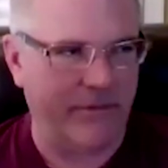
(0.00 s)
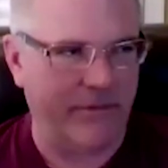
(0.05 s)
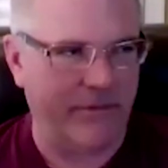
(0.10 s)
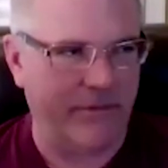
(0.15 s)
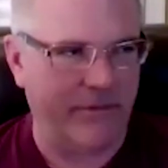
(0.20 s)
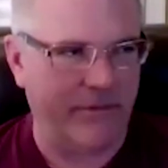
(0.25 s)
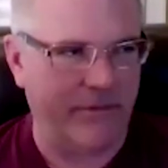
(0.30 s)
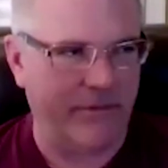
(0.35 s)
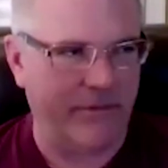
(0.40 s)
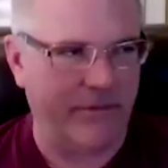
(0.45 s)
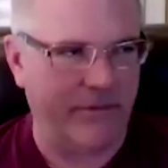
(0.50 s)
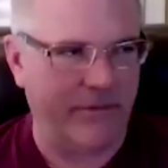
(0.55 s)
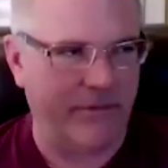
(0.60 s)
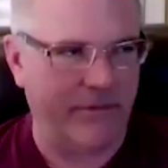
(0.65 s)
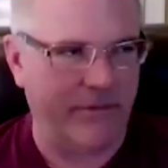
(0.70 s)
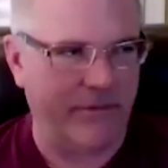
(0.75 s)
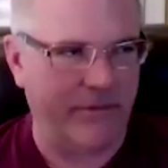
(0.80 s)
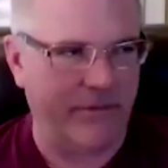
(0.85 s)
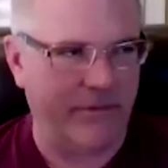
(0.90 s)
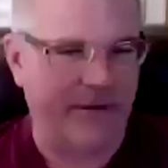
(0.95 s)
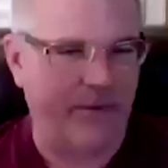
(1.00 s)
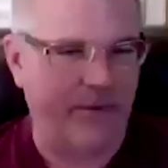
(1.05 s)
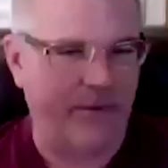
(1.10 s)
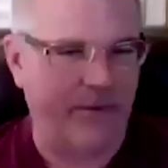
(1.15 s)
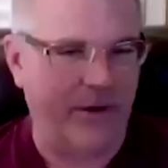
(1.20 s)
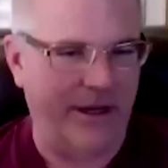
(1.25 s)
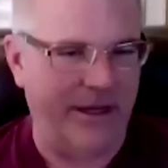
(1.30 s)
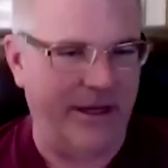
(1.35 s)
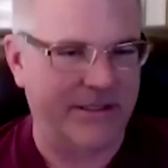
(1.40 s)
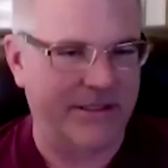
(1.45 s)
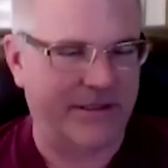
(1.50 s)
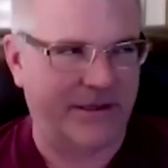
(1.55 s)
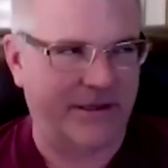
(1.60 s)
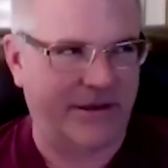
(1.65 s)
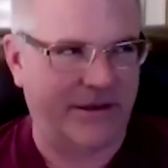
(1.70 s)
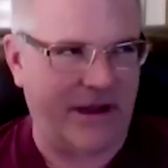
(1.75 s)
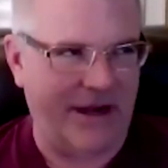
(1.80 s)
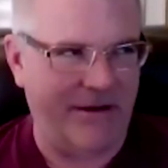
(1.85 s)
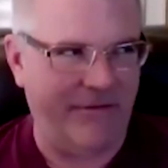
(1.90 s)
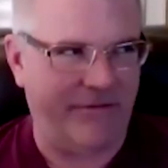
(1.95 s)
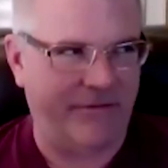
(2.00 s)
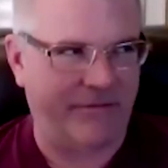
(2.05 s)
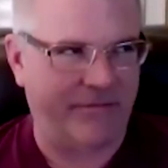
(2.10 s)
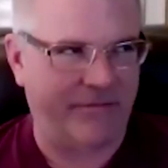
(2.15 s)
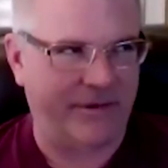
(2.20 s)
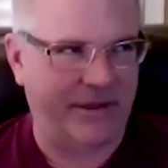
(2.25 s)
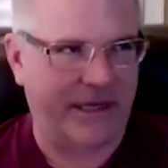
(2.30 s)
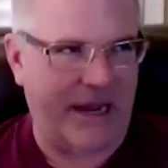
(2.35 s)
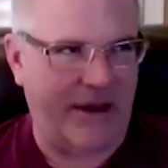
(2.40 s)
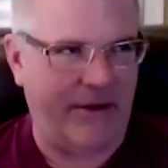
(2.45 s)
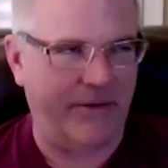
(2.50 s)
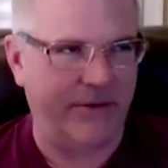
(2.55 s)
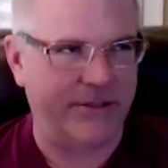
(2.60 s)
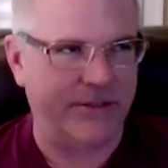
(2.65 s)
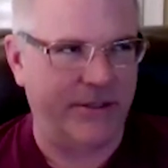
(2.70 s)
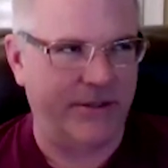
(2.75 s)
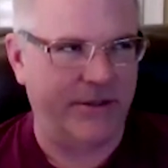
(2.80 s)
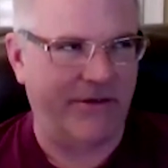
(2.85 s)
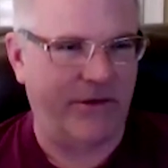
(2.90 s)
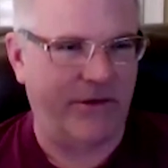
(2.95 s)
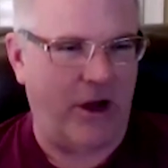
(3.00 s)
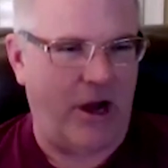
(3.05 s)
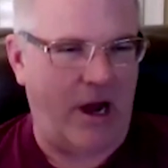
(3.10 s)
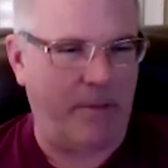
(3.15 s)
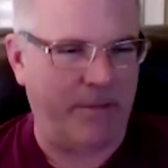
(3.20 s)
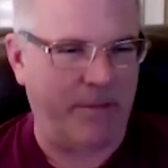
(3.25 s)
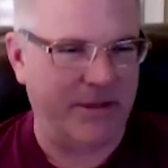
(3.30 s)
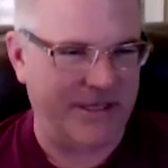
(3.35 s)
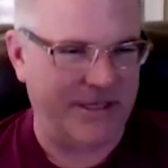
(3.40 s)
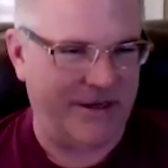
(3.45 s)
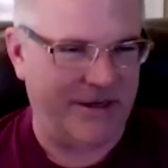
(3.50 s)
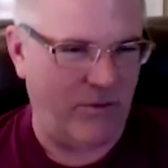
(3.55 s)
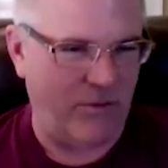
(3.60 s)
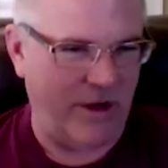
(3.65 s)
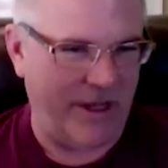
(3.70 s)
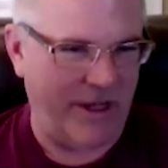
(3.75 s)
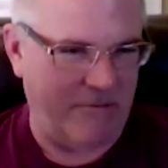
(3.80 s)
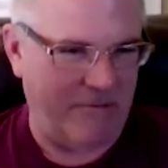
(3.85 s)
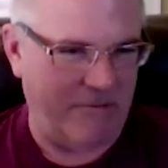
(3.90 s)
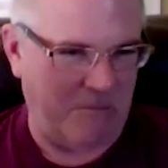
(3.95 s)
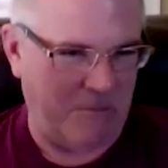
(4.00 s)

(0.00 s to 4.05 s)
was kind of counterintuitive and opposite of what